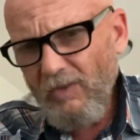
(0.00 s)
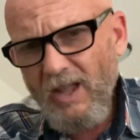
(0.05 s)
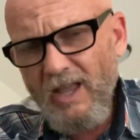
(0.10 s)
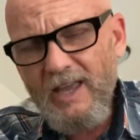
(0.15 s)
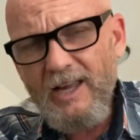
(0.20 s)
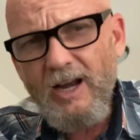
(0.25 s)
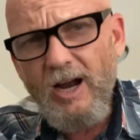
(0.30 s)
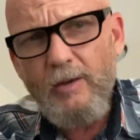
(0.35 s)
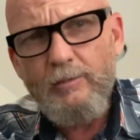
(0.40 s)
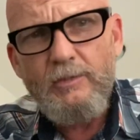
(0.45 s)

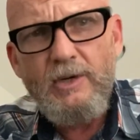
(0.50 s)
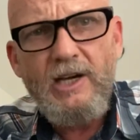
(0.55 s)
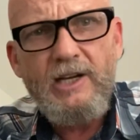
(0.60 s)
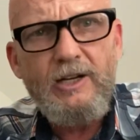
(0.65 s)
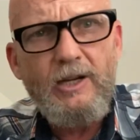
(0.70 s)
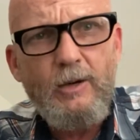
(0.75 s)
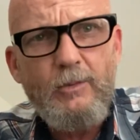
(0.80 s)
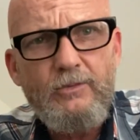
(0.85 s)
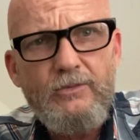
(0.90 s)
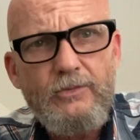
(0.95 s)
and I'm not
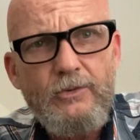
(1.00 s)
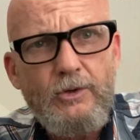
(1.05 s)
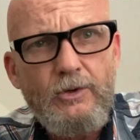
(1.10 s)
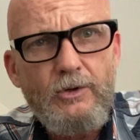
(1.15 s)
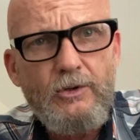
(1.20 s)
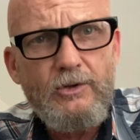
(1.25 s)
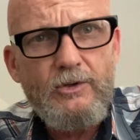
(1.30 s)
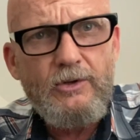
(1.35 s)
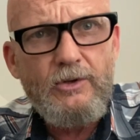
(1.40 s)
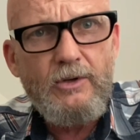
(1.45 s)
up
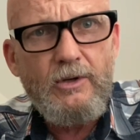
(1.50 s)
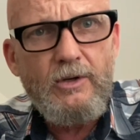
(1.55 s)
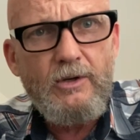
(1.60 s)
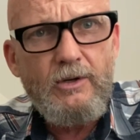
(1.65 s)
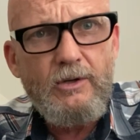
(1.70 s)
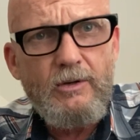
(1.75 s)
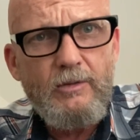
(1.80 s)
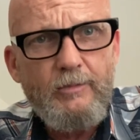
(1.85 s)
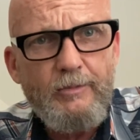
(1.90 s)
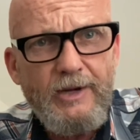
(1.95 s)
for
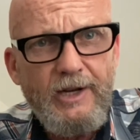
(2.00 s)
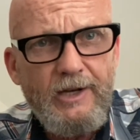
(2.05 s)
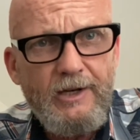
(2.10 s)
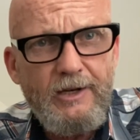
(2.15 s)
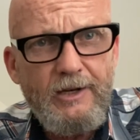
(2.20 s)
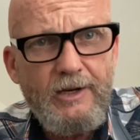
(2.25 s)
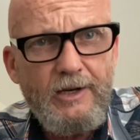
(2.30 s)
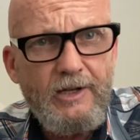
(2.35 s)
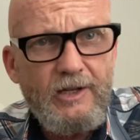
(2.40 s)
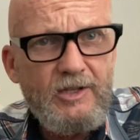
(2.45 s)

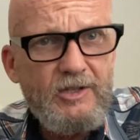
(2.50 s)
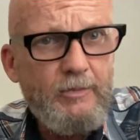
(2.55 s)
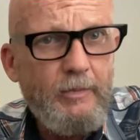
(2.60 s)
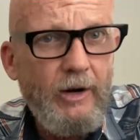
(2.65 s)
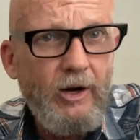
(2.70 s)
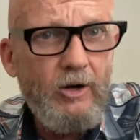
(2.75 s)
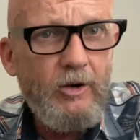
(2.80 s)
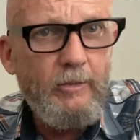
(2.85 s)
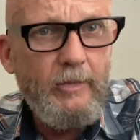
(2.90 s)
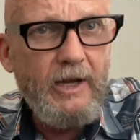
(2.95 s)
being an
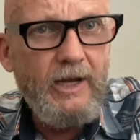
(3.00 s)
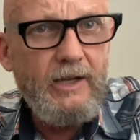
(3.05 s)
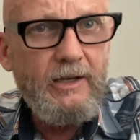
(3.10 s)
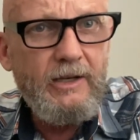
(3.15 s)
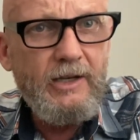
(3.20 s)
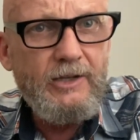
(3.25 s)
experiment